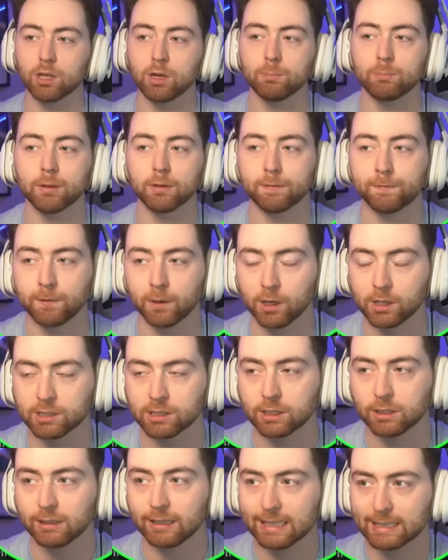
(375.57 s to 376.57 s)
But
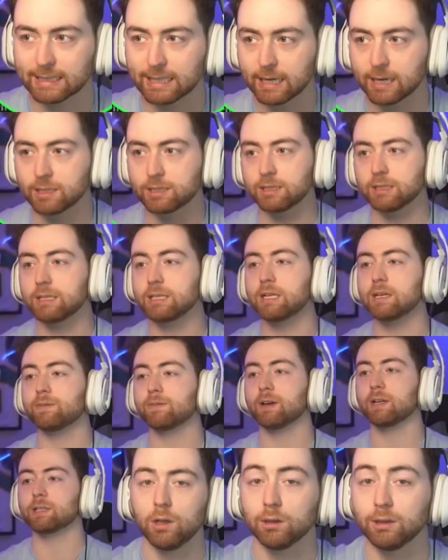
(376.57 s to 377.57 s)
first, let's get into the
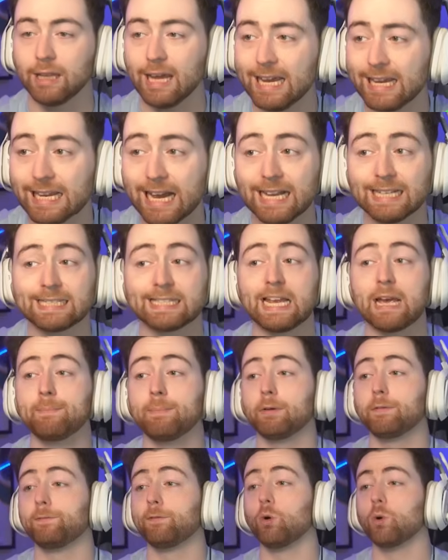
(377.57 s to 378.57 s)
defense. Like I said
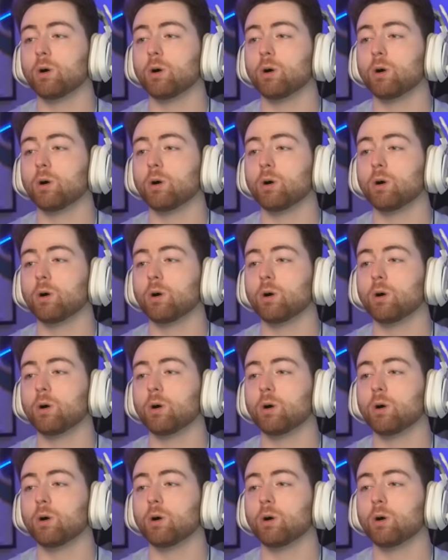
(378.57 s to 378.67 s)
before,